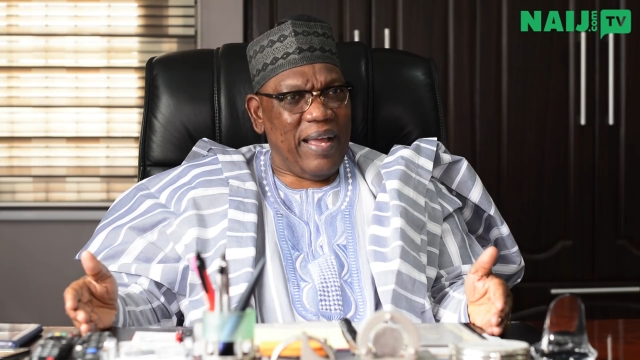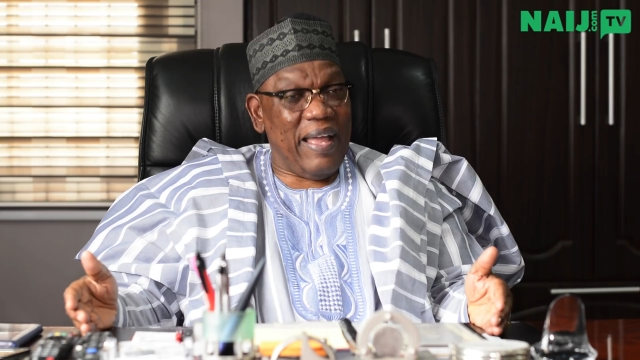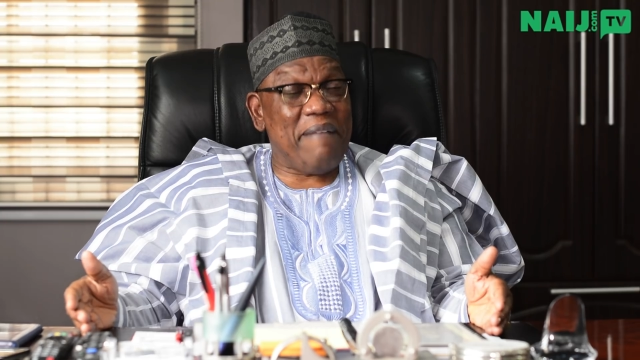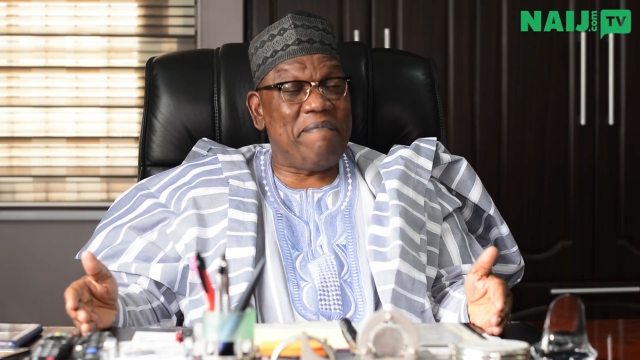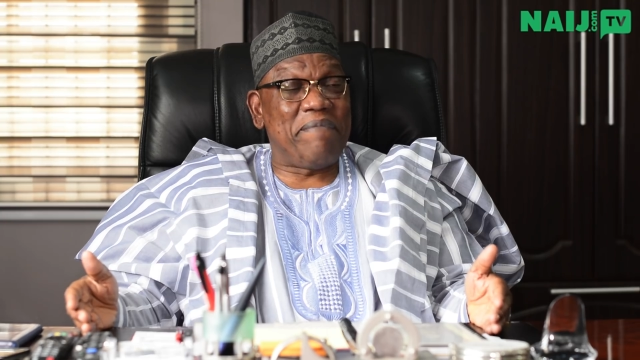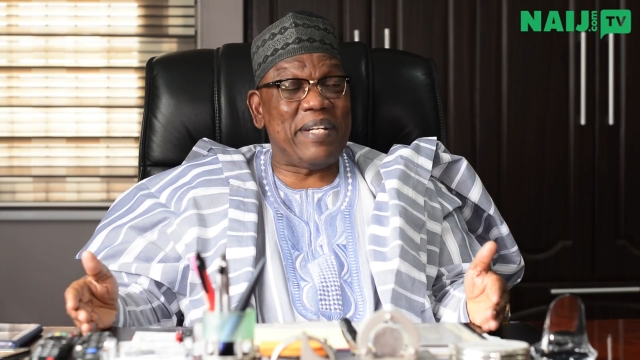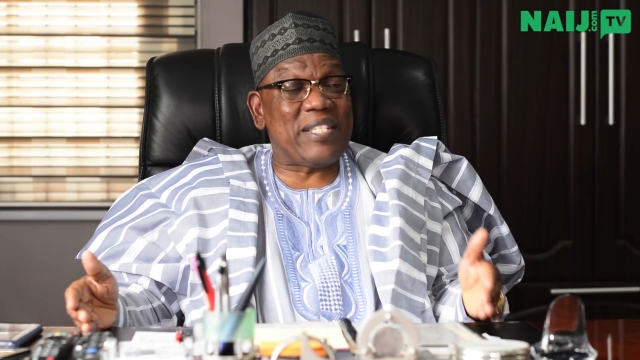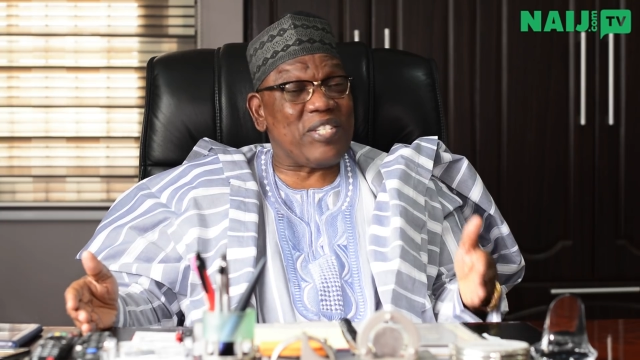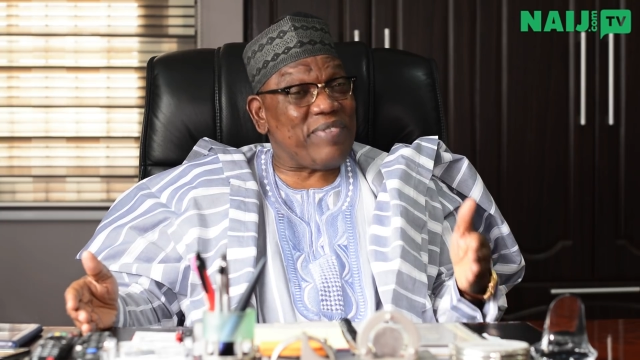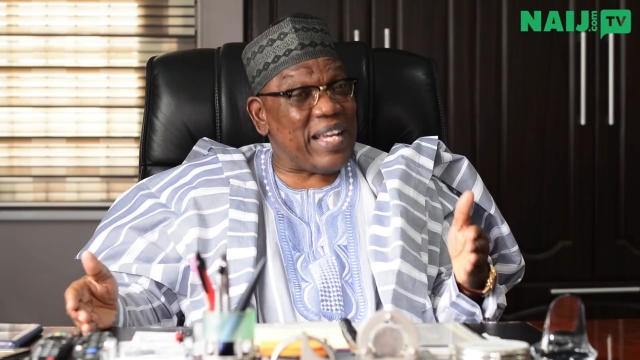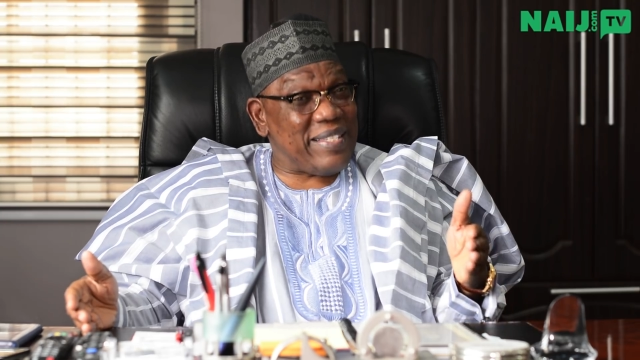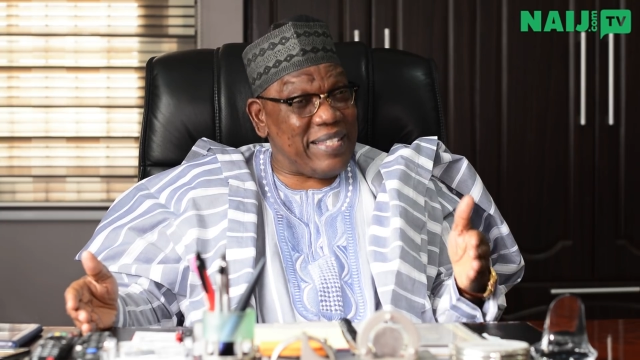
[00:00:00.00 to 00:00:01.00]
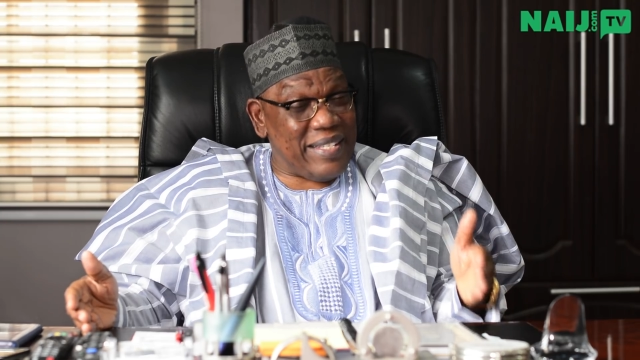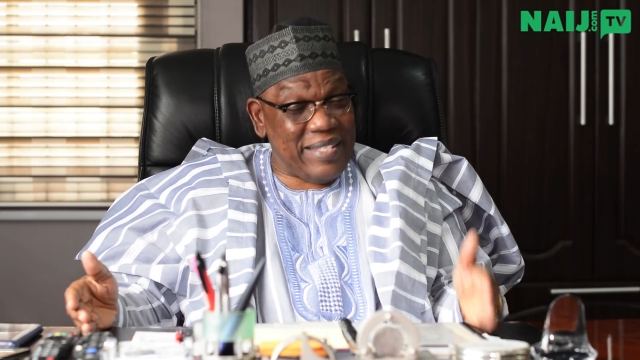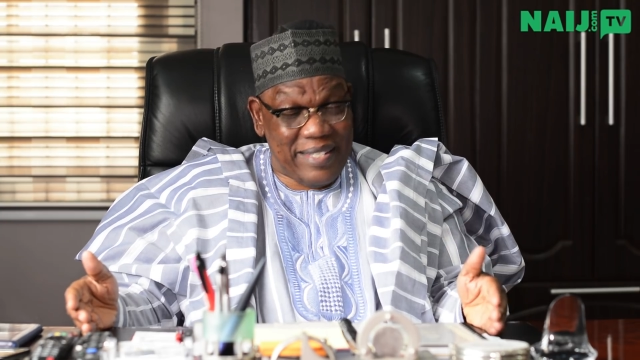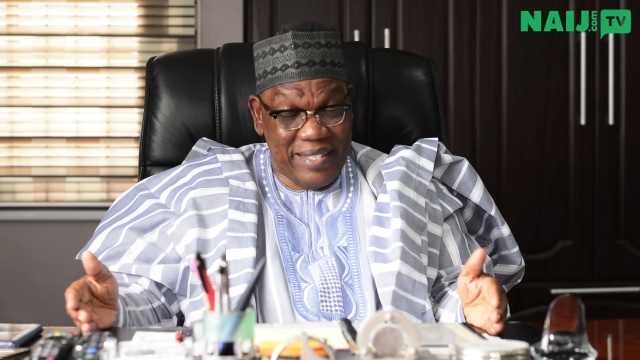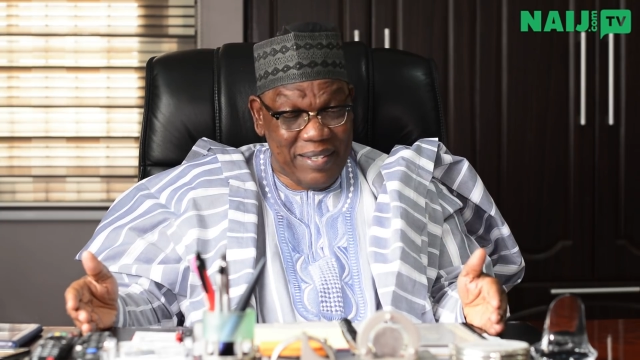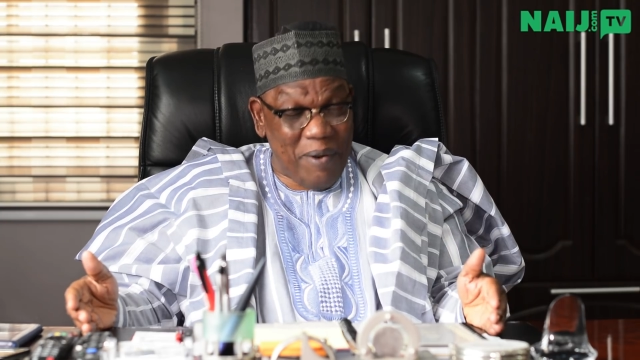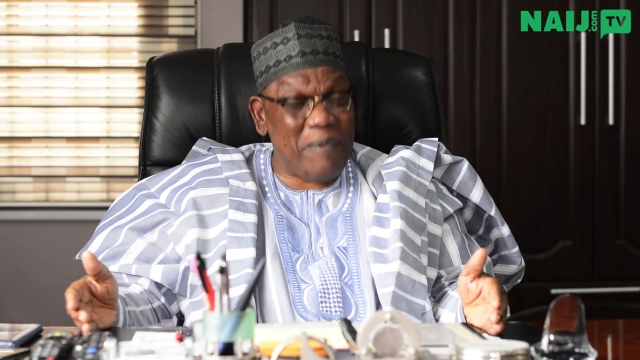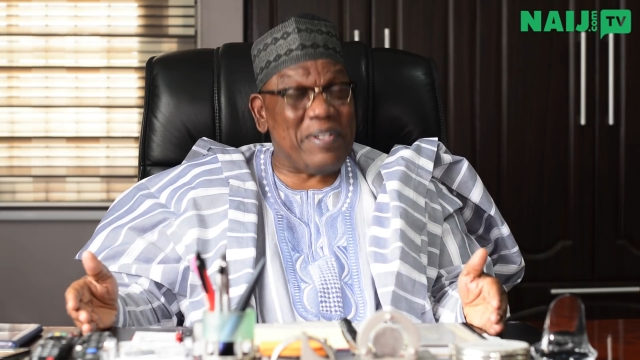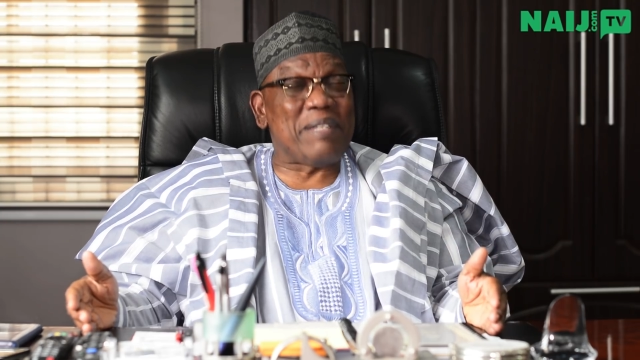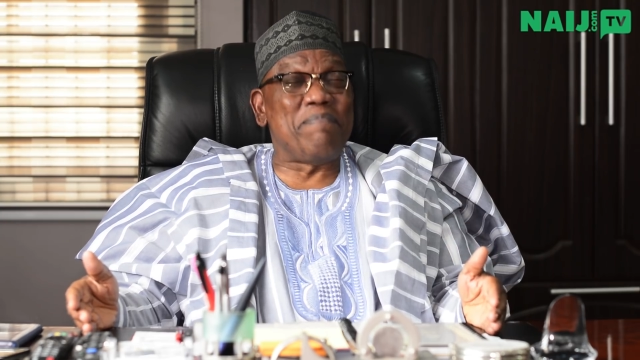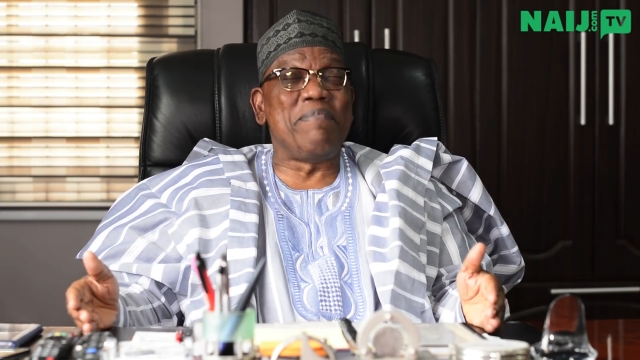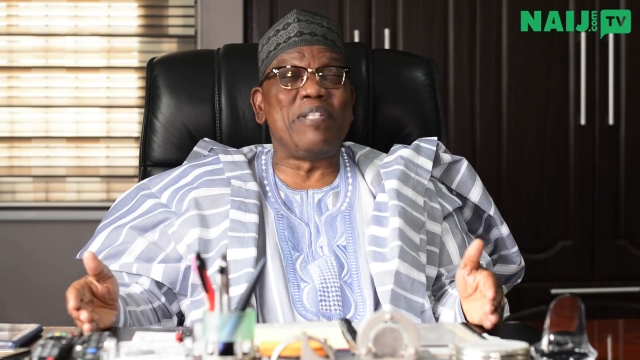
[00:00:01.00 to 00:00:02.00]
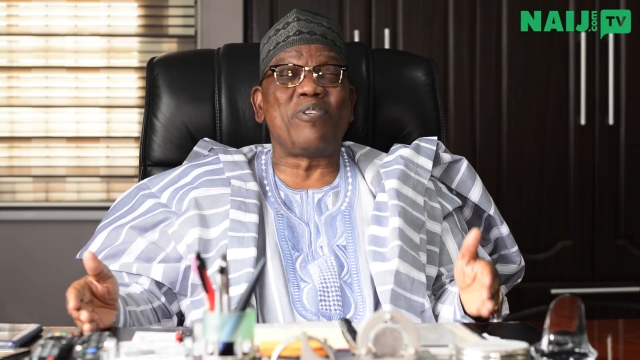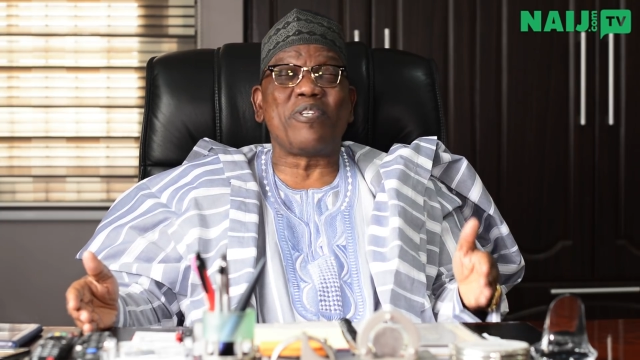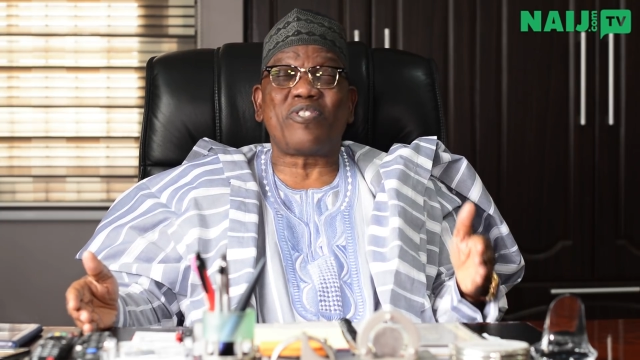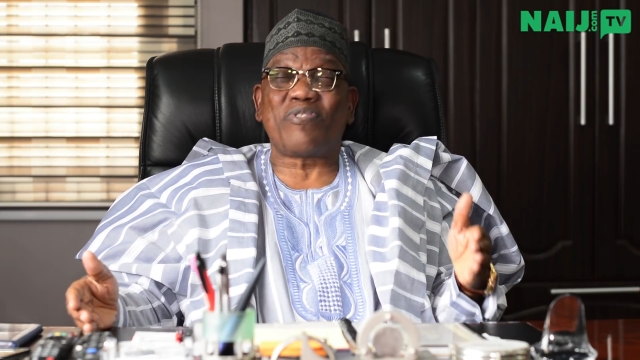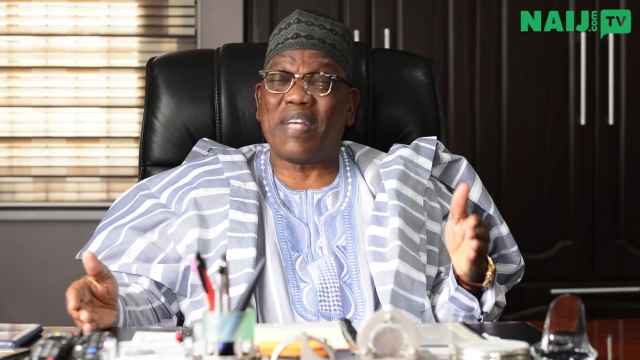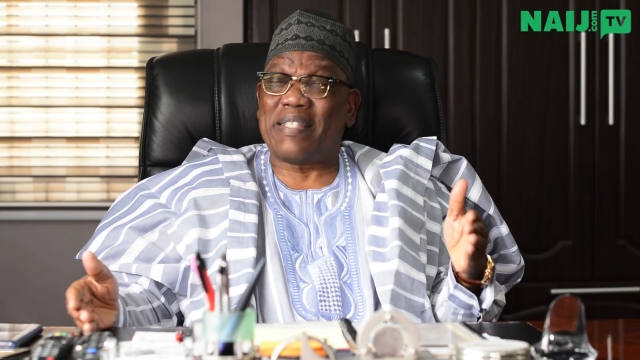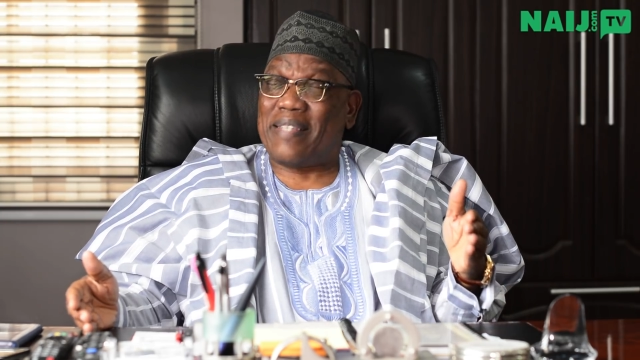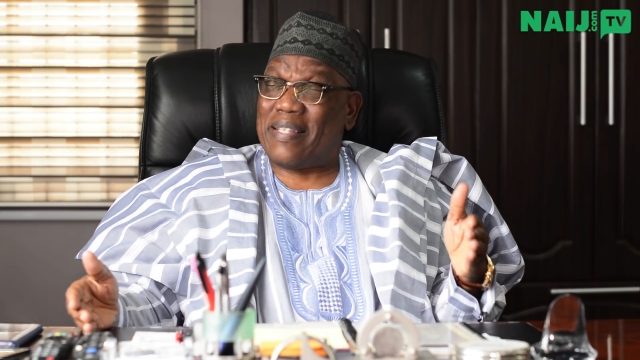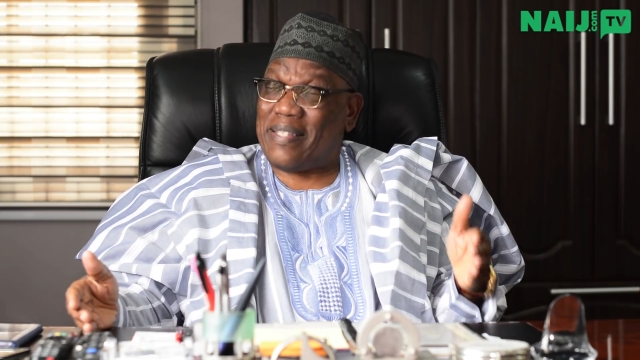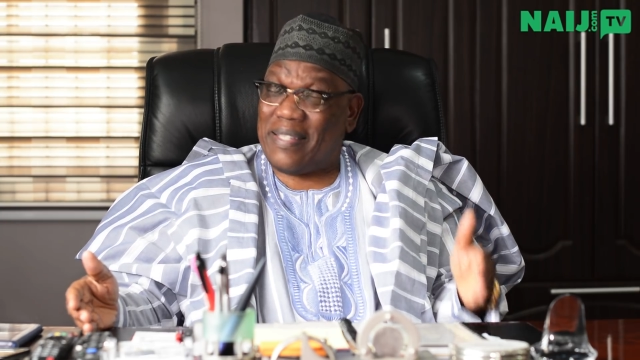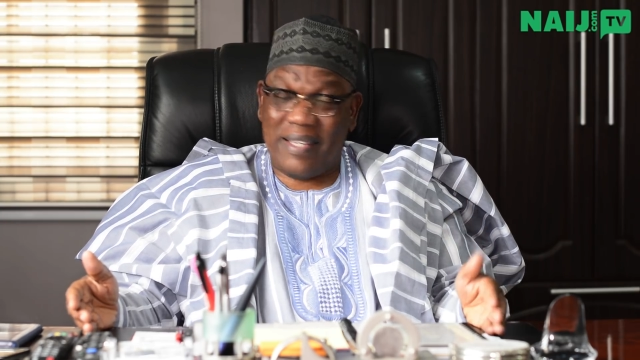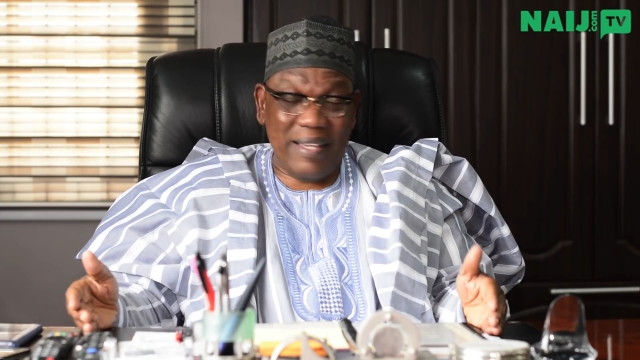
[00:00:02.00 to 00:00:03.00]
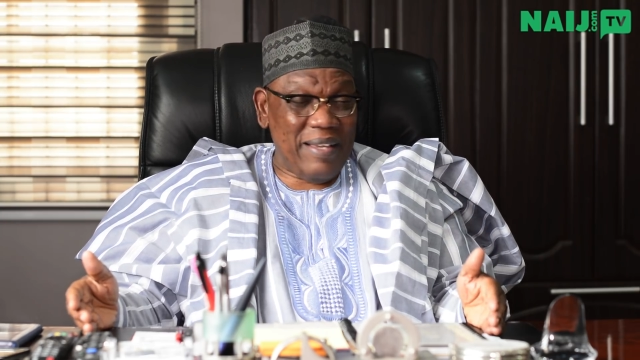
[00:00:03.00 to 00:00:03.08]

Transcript: Every strategy, all the major strategy,